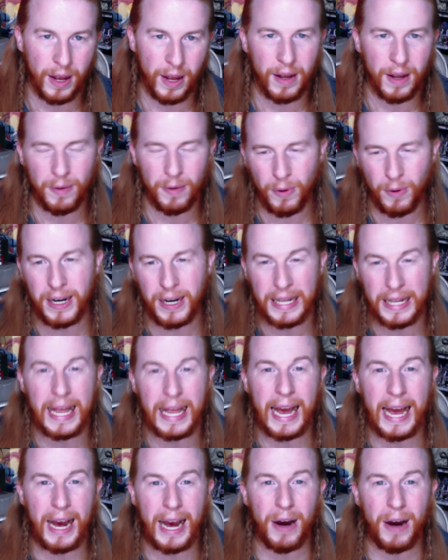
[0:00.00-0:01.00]
would
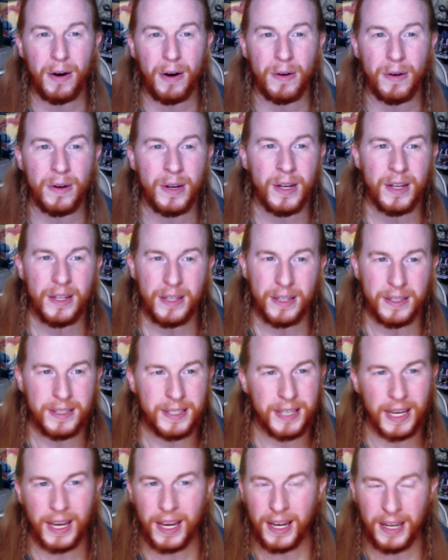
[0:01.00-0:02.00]
allow,
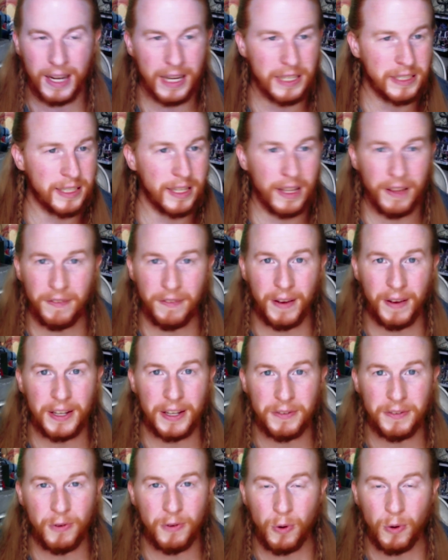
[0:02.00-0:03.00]
say, Godzilla
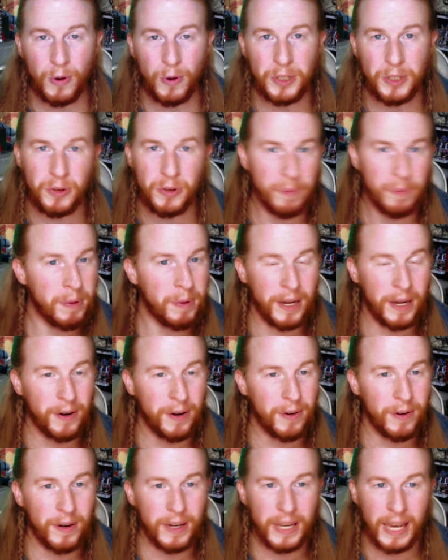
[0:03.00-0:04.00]
Fest 4 to
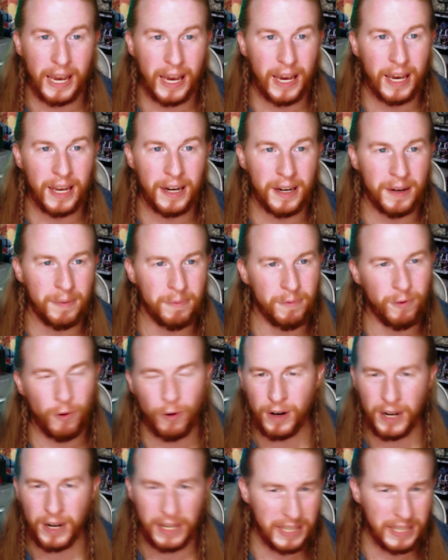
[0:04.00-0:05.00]
appear again
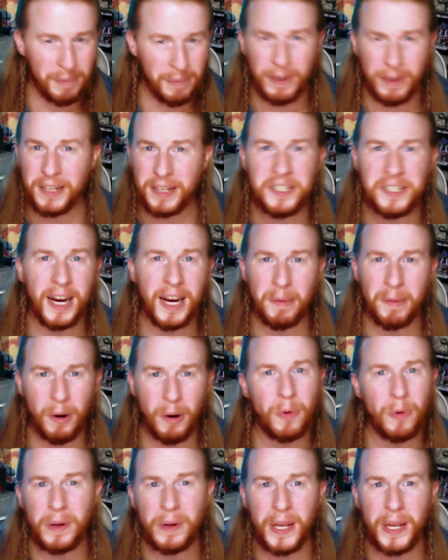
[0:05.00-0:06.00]
for a limited time
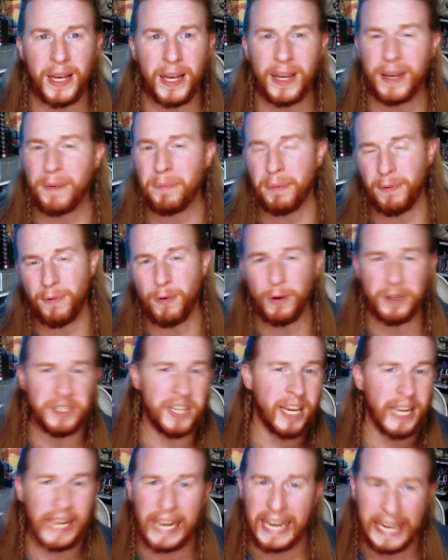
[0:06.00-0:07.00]
only before
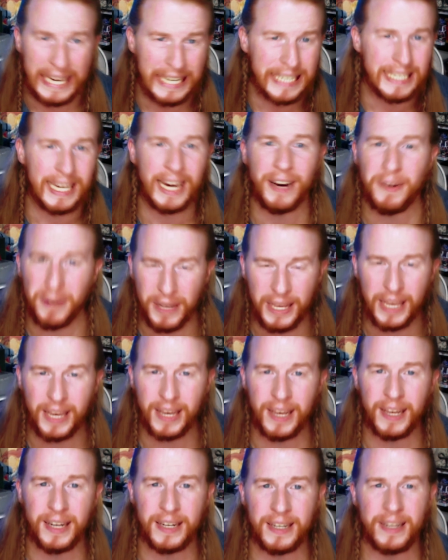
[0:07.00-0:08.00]
taking it down
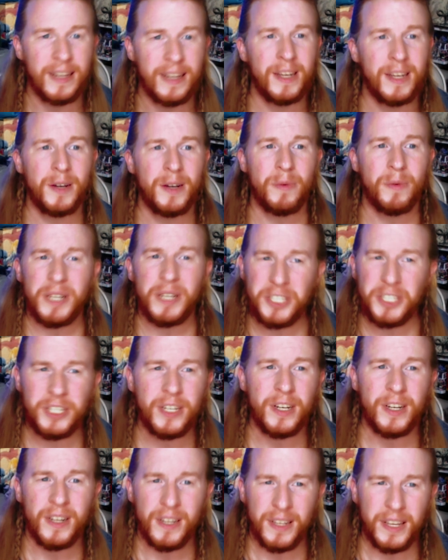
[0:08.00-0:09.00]
again, which,
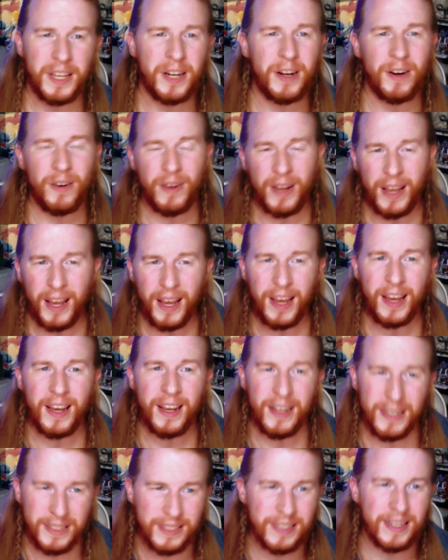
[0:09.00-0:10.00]
hey,
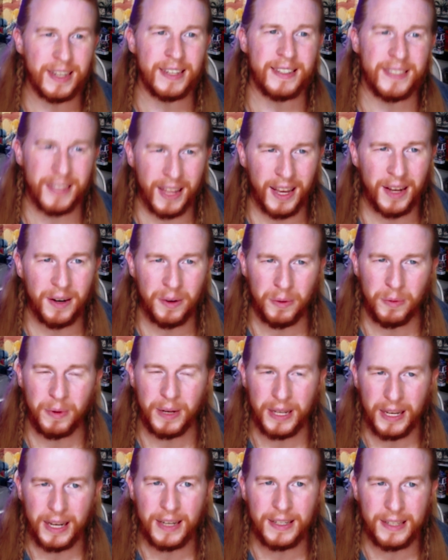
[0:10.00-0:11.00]
it's nice that we
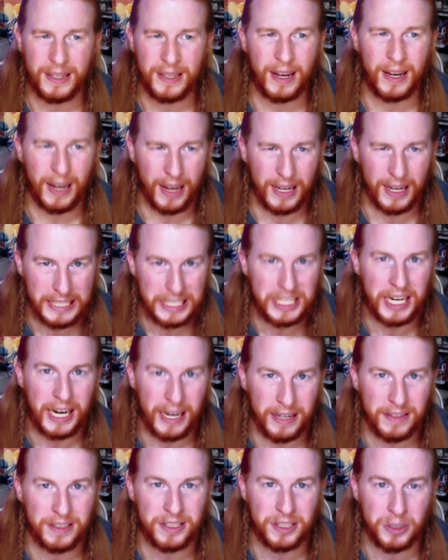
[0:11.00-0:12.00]
got a
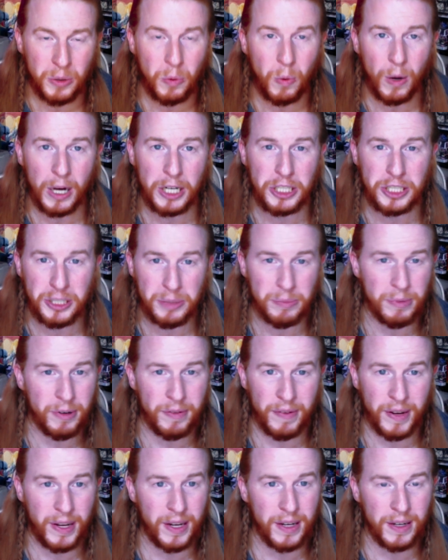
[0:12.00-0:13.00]
chance to watch the
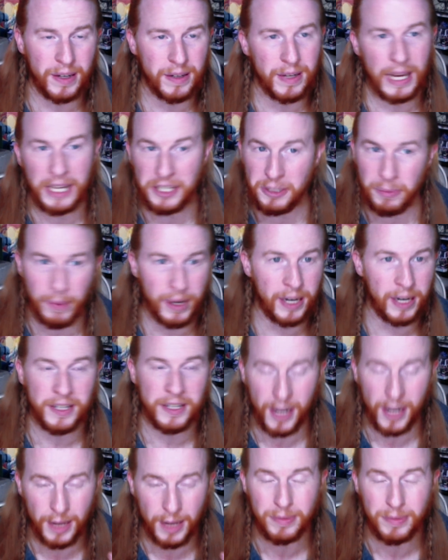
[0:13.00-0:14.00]
movie as many
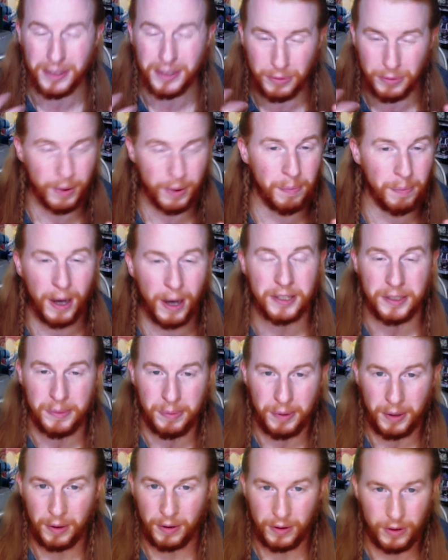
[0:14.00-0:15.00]
times as we
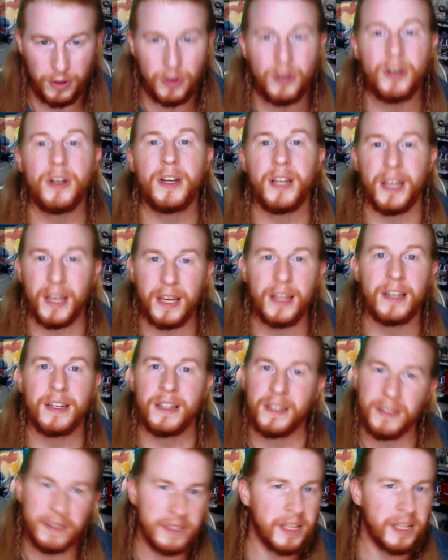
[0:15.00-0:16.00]
possibly could
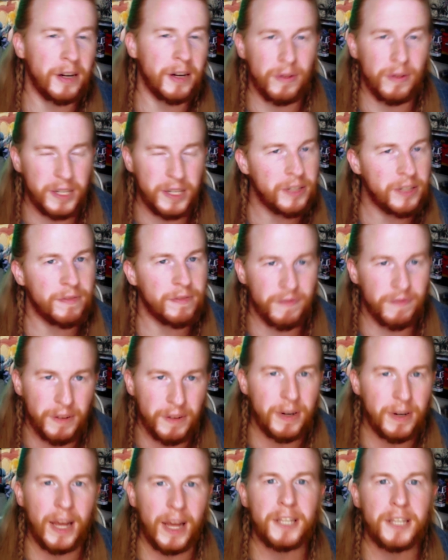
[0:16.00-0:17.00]
in, a few
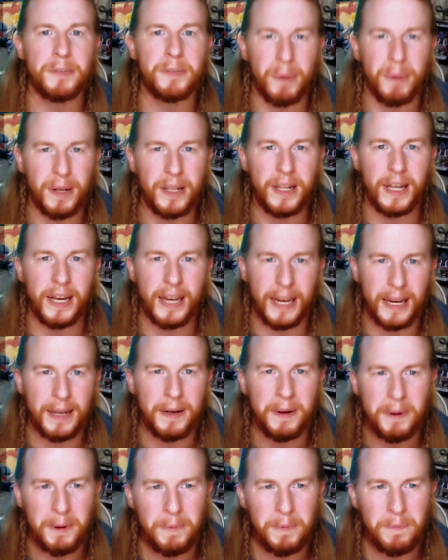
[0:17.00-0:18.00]
days, but like,
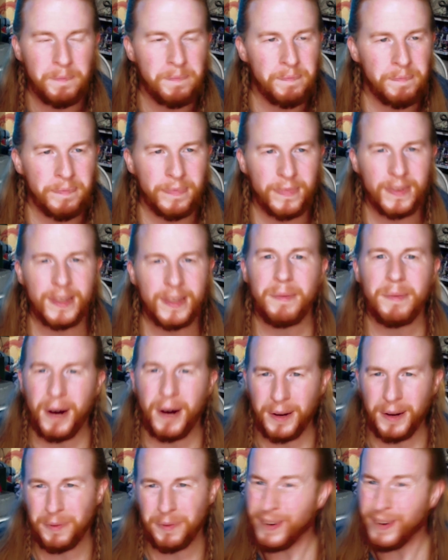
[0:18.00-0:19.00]
come
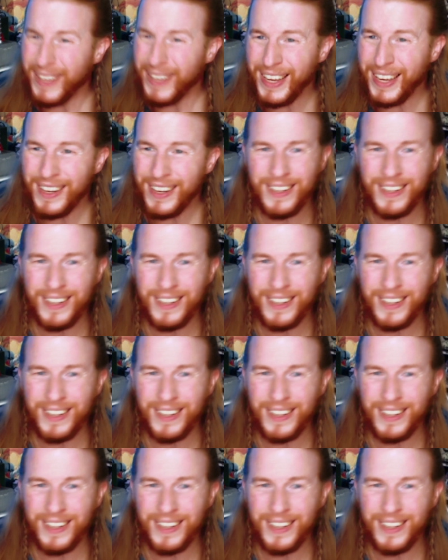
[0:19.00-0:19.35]
on, really?